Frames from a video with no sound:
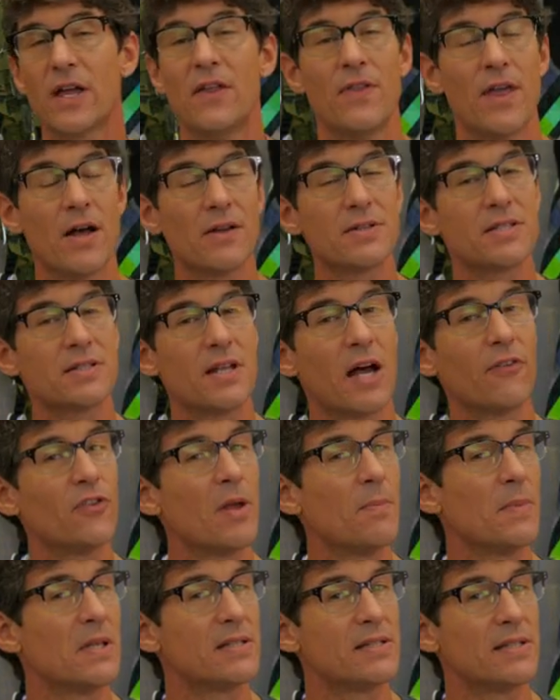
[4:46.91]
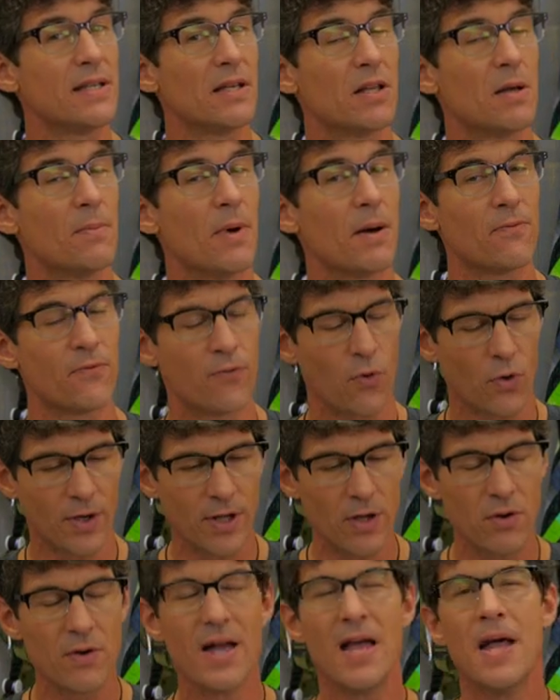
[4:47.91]
and they'll stuff them and seal them up for
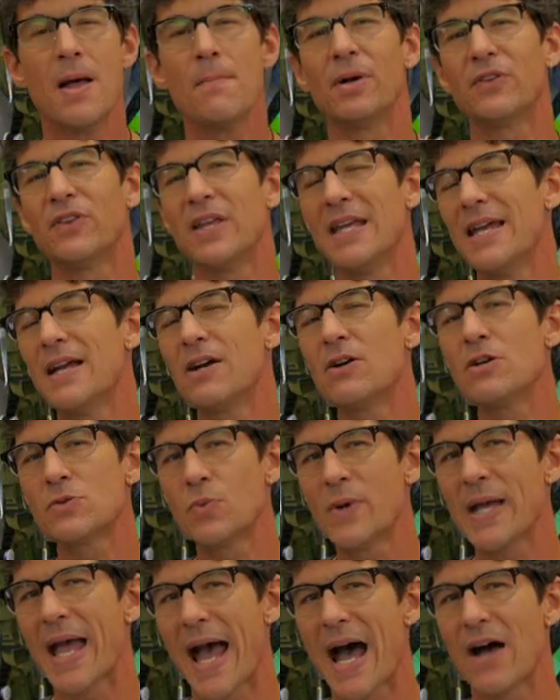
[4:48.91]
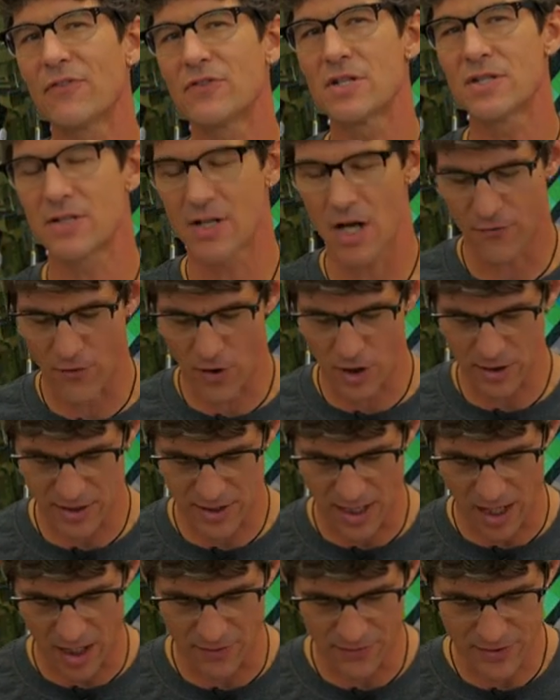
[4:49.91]
you. But the ears we have to stuff
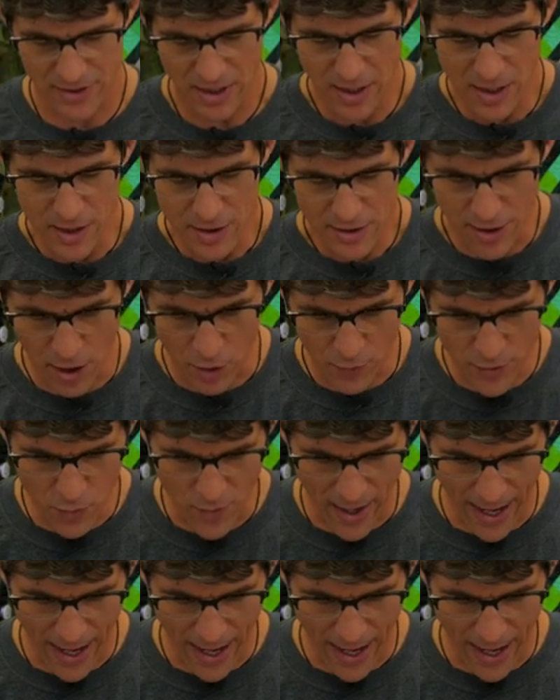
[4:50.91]
ourselves. So you